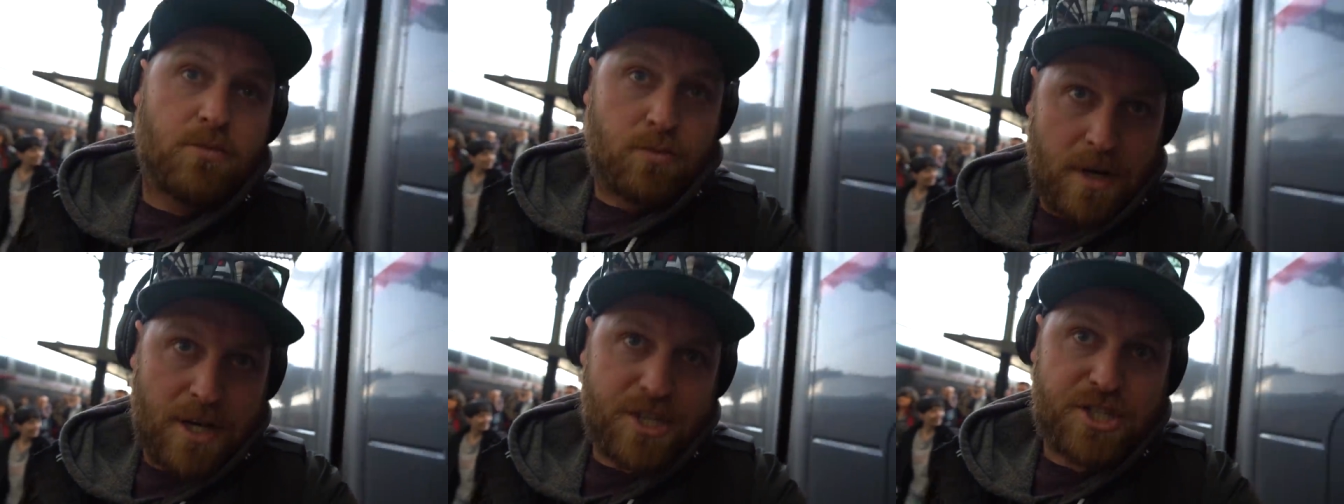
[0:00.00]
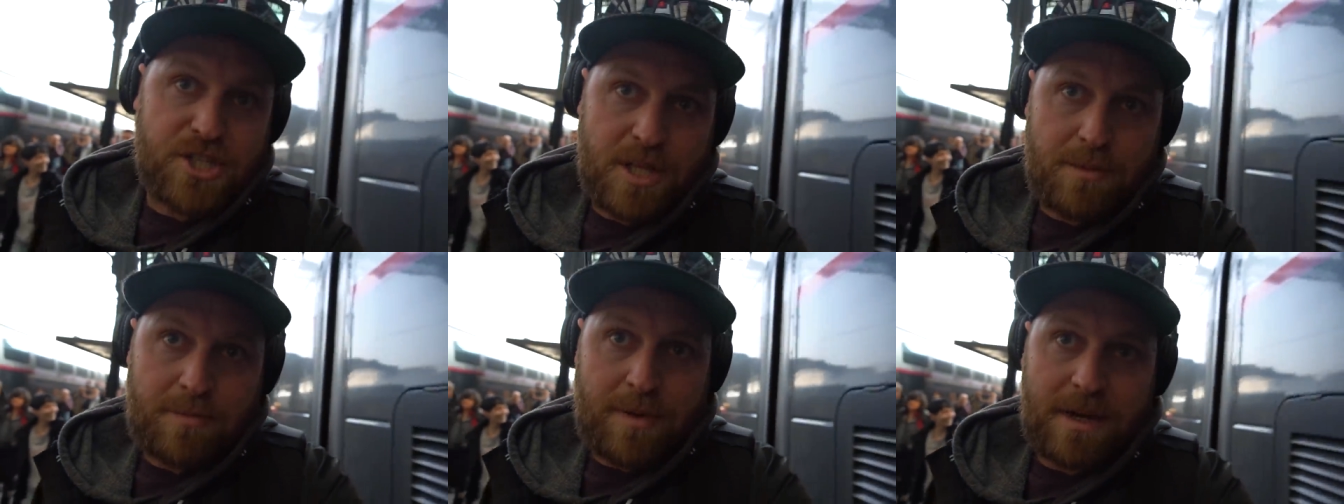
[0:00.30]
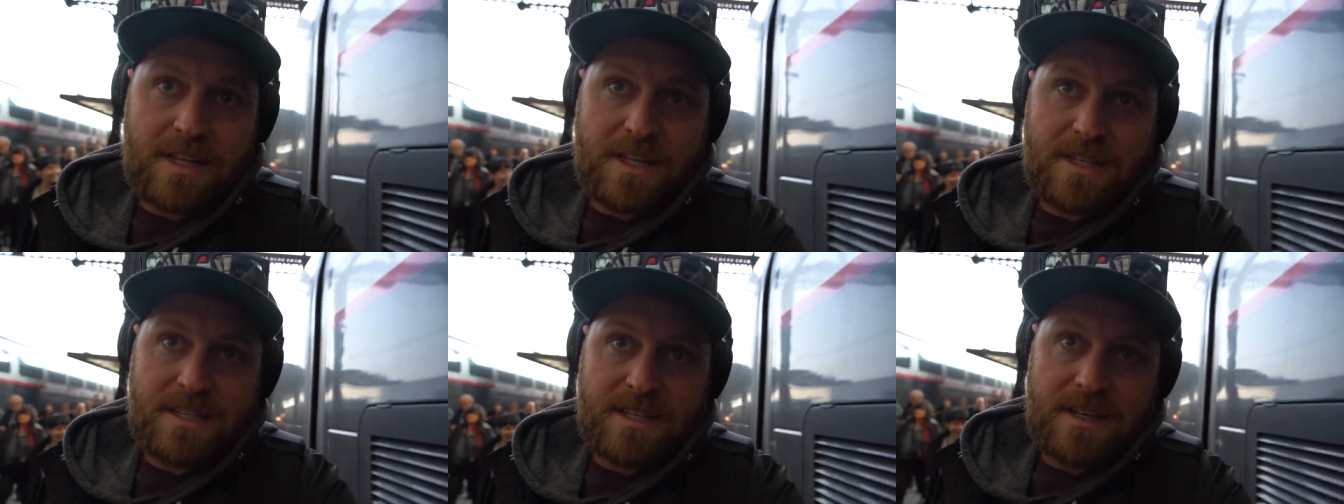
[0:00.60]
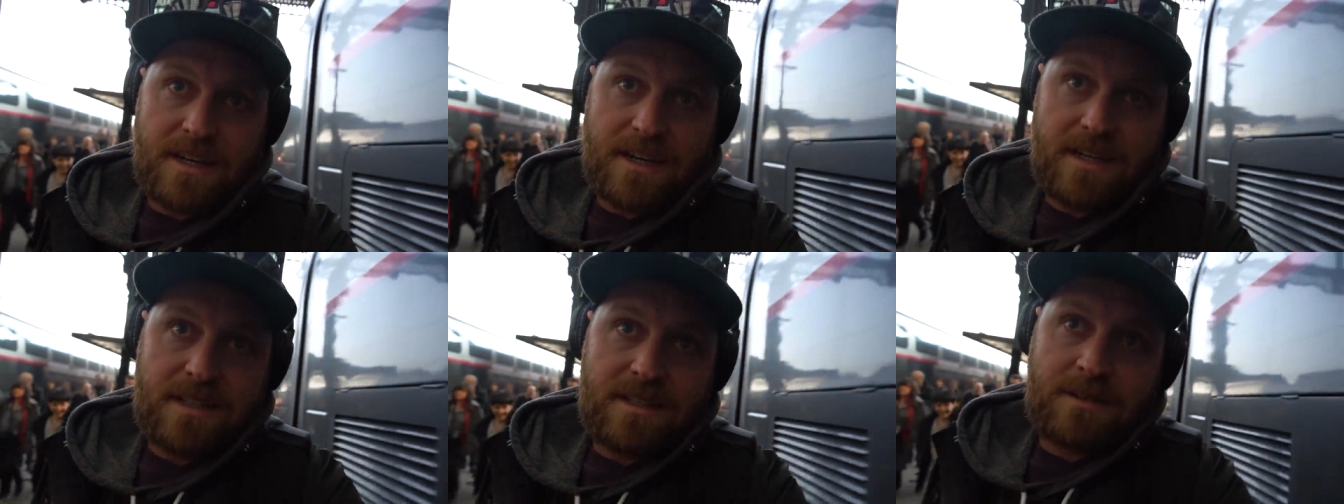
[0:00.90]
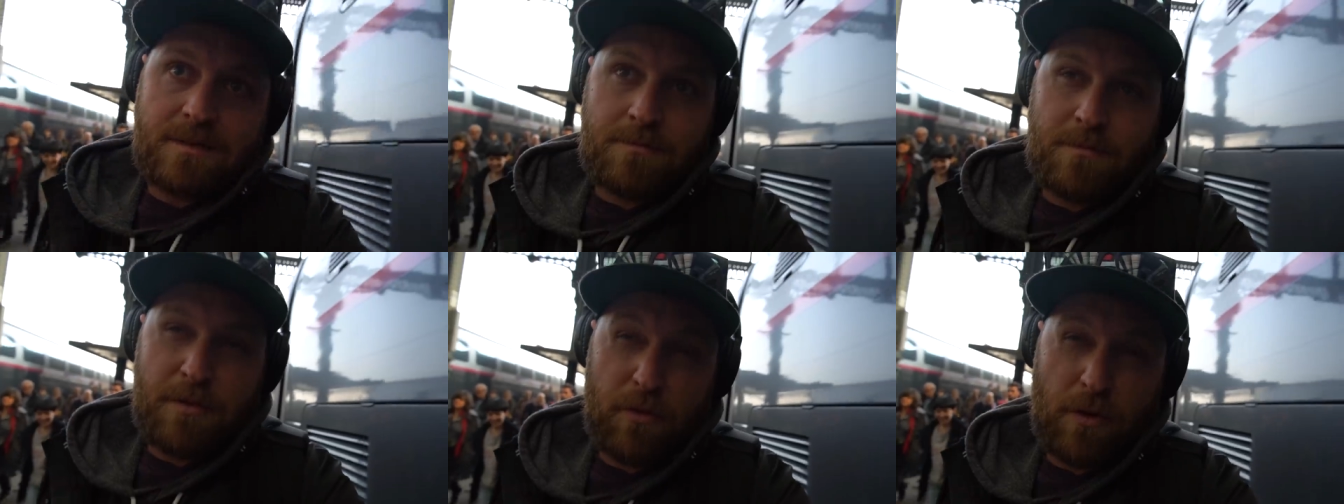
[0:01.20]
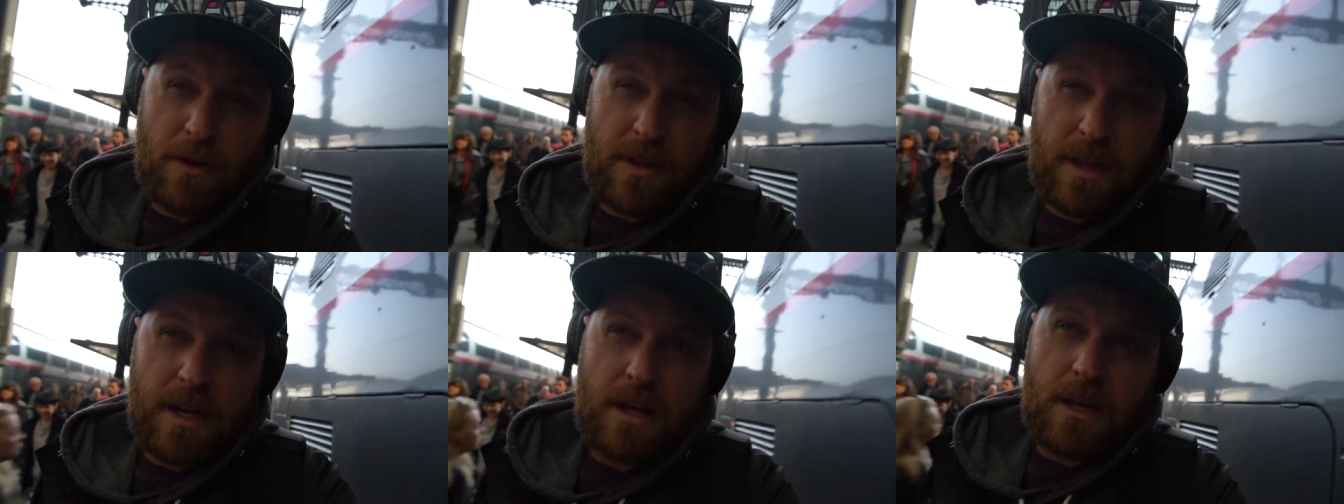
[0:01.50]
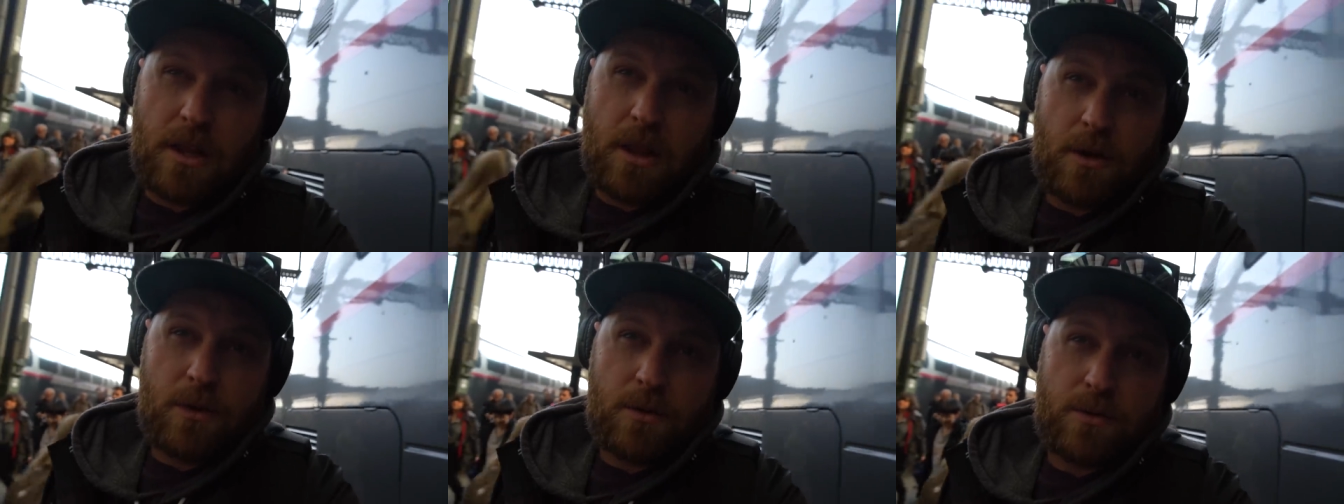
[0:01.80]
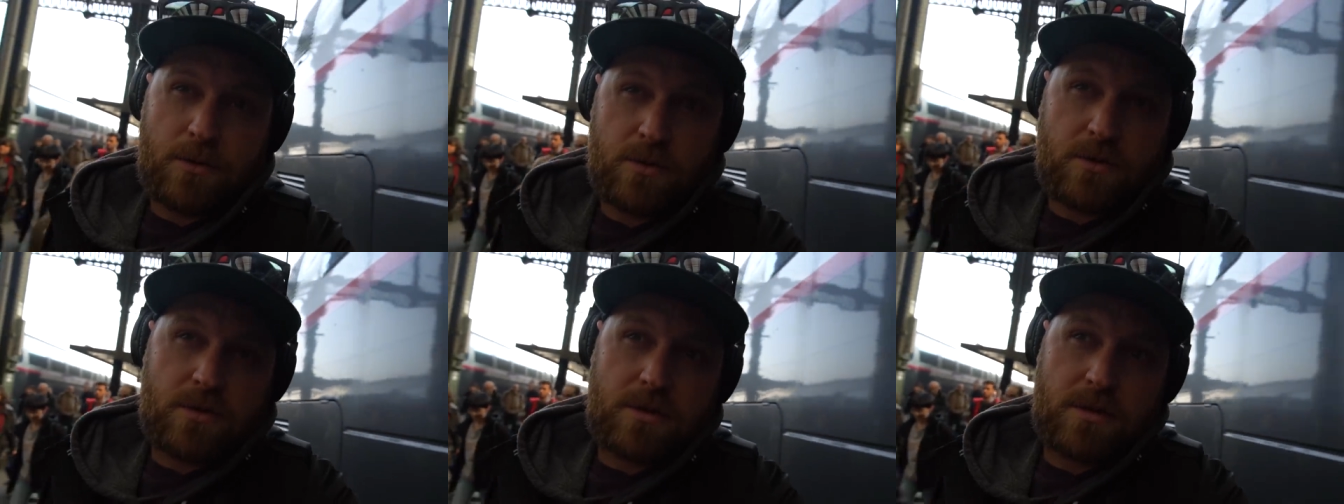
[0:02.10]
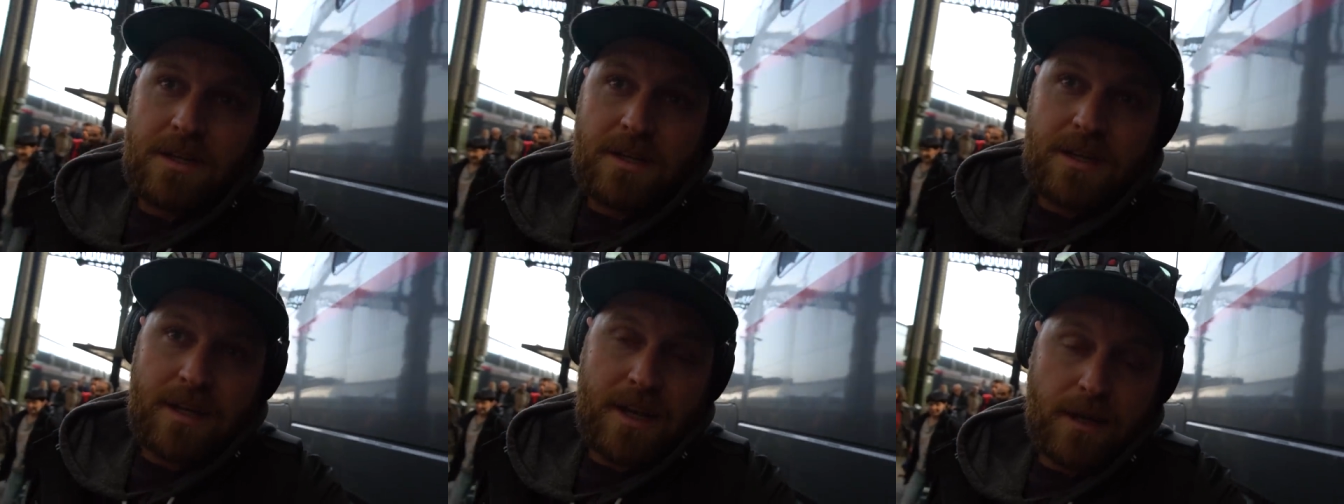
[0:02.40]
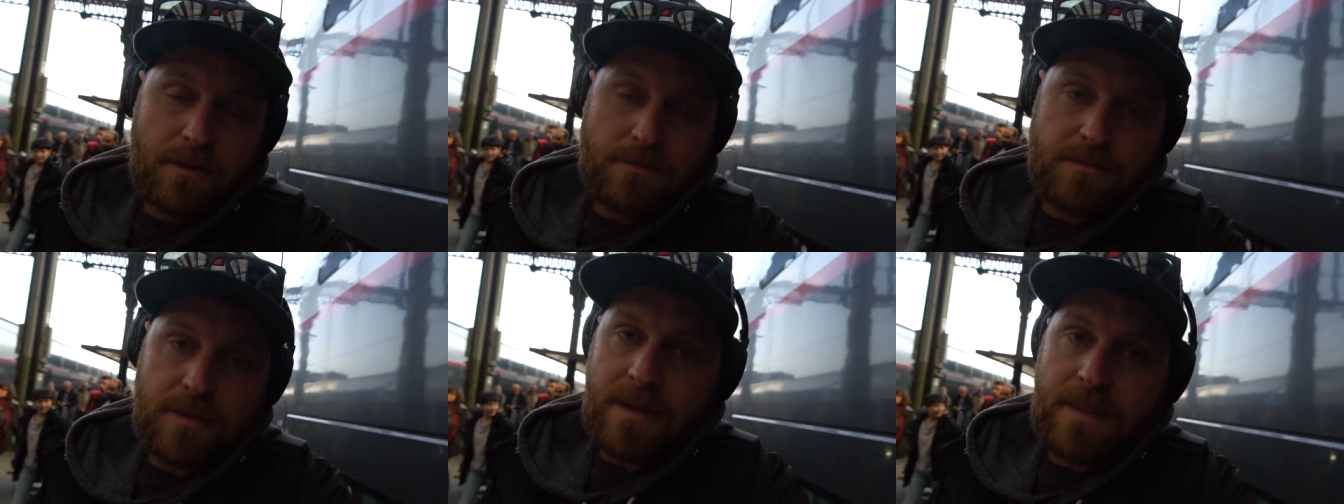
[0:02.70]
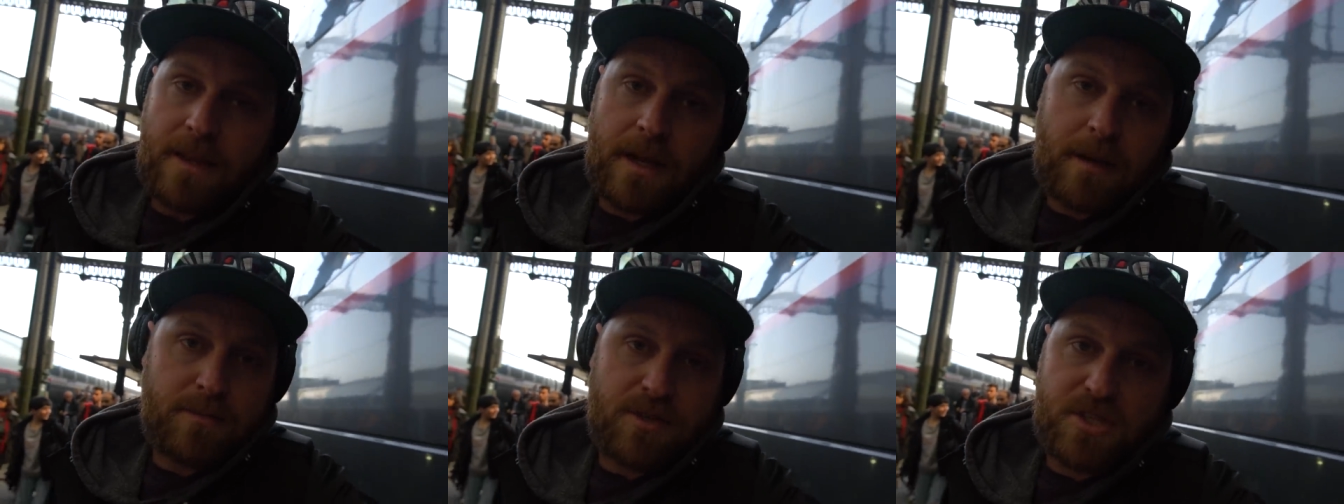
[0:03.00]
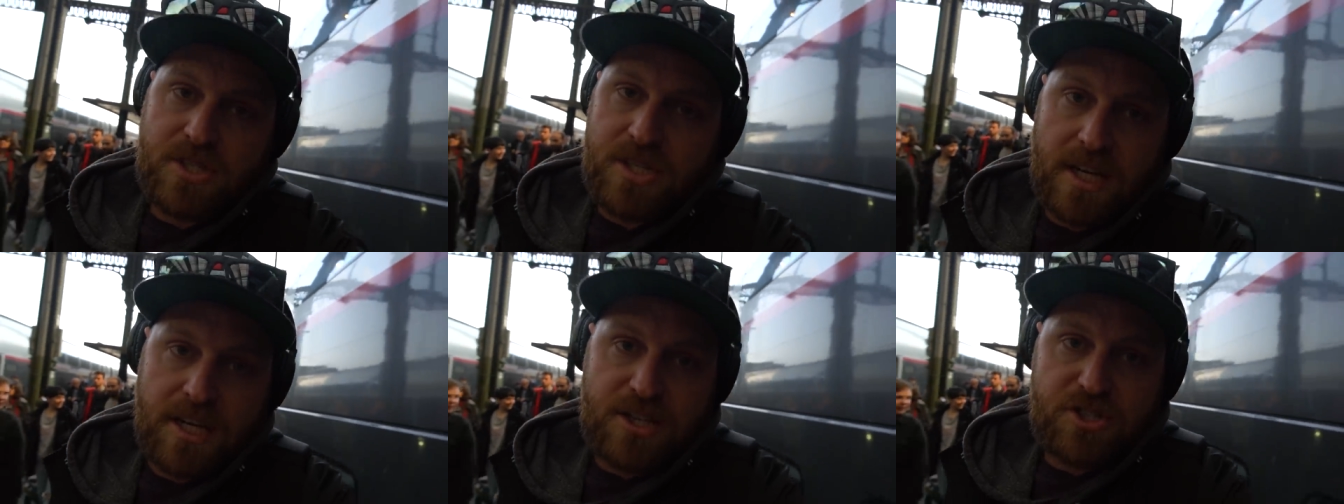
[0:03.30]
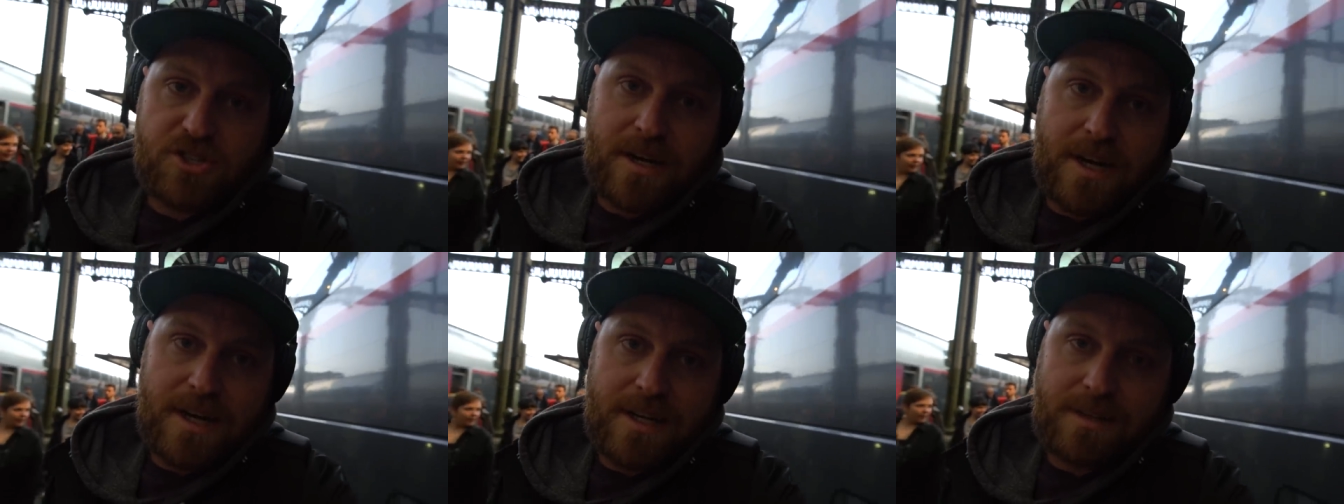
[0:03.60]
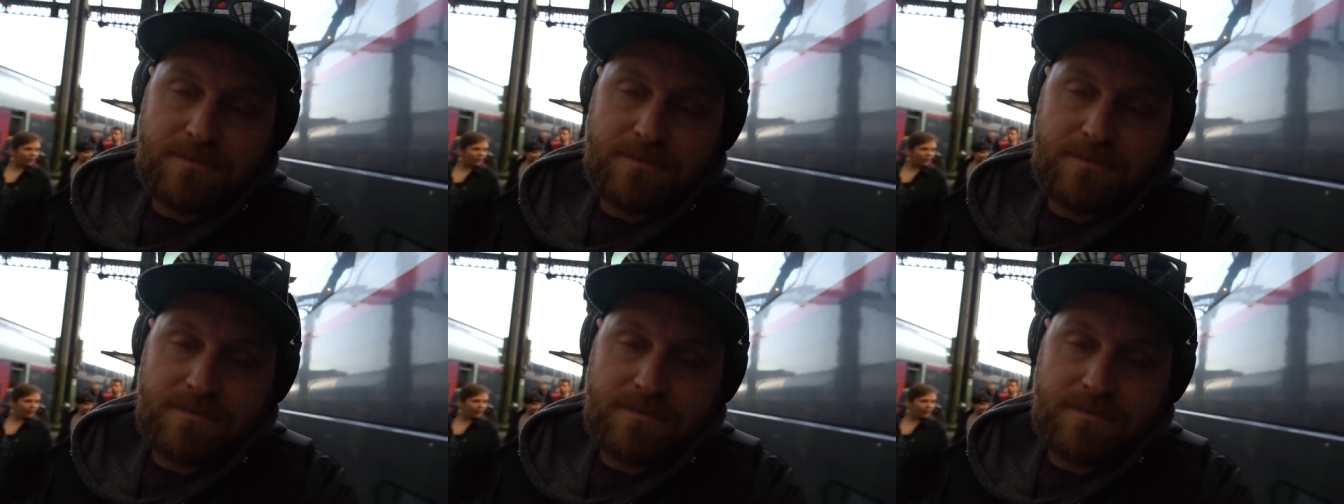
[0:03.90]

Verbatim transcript: rush to the Peloton before they close, you know, and then I'm just gonna try